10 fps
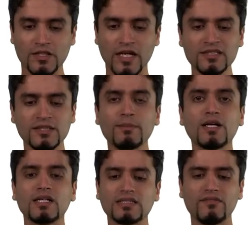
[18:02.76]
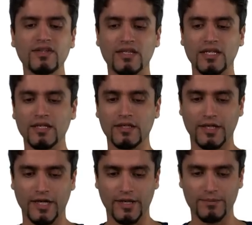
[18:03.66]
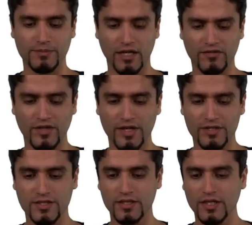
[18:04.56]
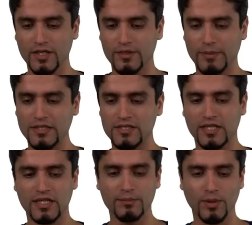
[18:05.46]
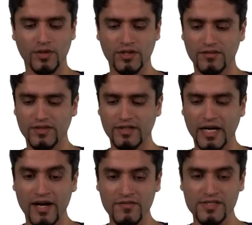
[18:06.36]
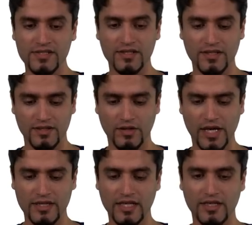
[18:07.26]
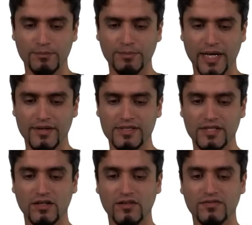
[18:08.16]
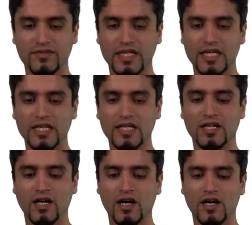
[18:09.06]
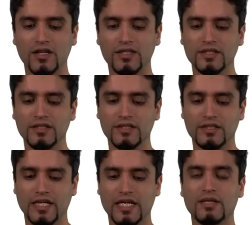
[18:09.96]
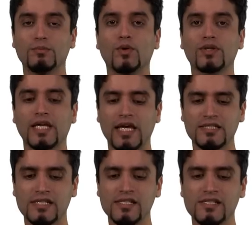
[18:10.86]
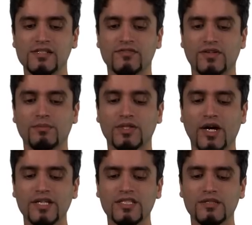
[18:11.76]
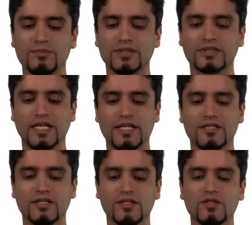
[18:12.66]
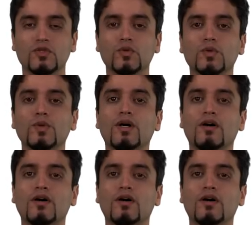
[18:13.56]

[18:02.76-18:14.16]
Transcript: So let's summarize everything. Um, I've got basically both of the graphs. Look at the comparison of the car in both cases from nineteen percent to